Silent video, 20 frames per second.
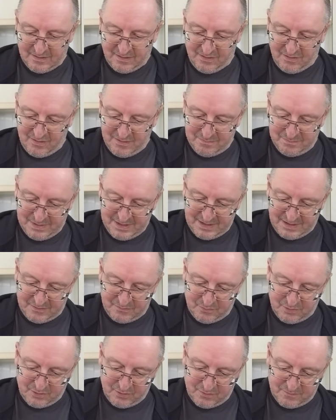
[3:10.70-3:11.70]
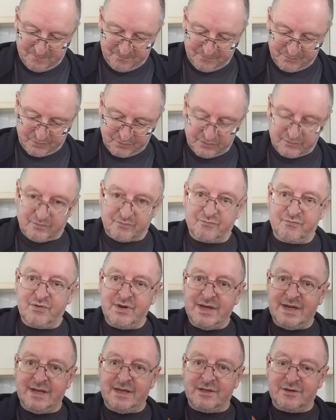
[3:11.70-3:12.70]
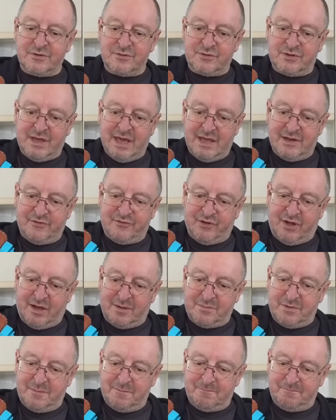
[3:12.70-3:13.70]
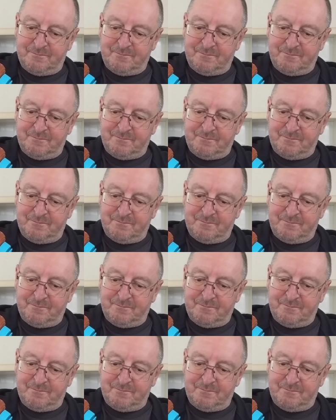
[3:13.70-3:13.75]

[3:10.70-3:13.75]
I bet it will. Just a really good ketchup.